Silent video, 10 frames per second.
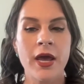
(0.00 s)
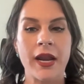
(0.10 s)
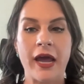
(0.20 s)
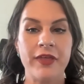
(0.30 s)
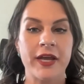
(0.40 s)

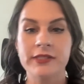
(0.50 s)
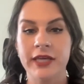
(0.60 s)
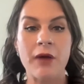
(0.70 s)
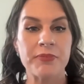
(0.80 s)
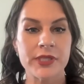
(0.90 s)
And I think it's
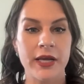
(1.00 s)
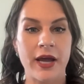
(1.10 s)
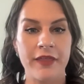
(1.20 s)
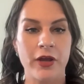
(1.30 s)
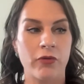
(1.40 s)
the opposite.
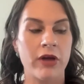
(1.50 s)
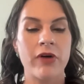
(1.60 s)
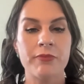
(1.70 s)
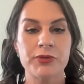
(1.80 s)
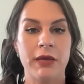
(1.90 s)
I think
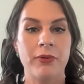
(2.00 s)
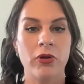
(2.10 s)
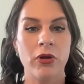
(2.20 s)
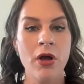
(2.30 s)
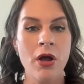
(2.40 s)
RevOps
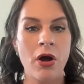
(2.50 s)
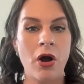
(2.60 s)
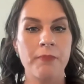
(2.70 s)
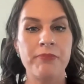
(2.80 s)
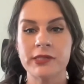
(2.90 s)
people
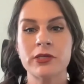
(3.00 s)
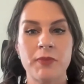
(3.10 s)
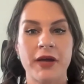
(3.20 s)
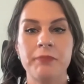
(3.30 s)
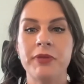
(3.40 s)
are
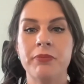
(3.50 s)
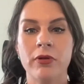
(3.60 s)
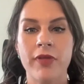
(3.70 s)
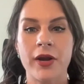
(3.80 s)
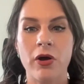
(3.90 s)
business-minded
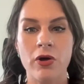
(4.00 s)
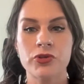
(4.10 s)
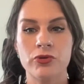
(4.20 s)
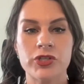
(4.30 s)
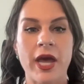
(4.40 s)
people that
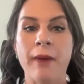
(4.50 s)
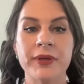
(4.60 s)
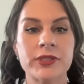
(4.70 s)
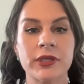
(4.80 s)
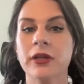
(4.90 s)
also just
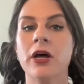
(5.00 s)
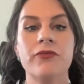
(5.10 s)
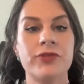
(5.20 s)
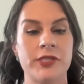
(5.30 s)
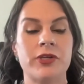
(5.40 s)
happen to
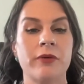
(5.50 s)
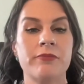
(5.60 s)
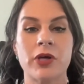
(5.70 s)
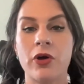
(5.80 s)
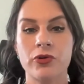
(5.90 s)
love
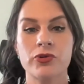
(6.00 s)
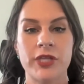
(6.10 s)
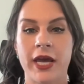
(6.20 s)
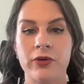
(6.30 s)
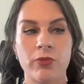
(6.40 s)
systems,
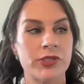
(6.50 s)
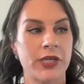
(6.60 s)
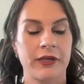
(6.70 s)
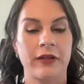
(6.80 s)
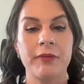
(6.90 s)
understand what's
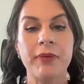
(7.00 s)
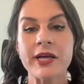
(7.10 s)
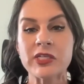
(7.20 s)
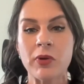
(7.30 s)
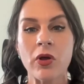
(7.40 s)
technically
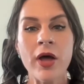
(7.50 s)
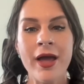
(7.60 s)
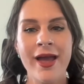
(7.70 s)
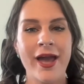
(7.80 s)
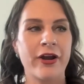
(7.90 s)
possible,
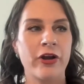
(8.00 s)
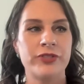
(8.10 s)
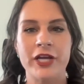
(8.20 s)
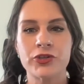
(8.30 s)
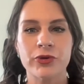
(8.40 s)
and are
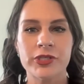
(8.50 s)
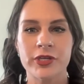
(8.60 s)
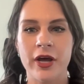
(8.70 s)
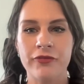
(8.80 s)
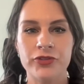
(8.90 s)
dangerous
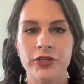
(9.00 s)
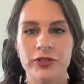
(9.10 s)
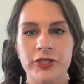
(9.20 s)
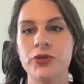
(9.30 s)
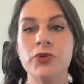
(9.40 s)
enough to
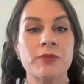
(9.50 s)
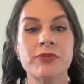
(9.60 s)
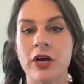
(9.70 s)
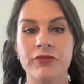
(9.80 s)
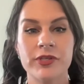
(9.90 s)
do some
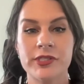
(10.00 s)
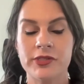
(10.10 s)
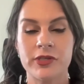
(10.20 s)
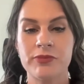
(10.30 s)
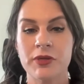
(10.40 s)
stuff in
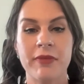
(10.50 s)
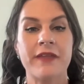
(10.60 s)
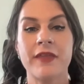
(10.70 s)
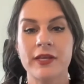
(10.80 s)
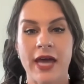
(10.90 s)
systems to
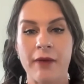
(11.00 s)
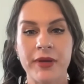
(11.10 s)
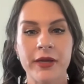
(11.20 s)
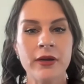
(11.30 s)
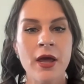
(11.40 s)
make things
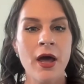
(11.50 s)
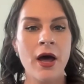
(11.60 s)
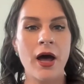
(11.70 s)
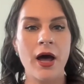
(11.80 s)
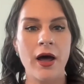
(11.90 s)
happen.
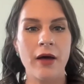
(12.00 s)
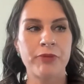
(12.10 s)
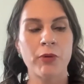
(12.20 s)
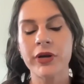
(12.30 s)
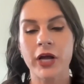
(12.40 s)
But we're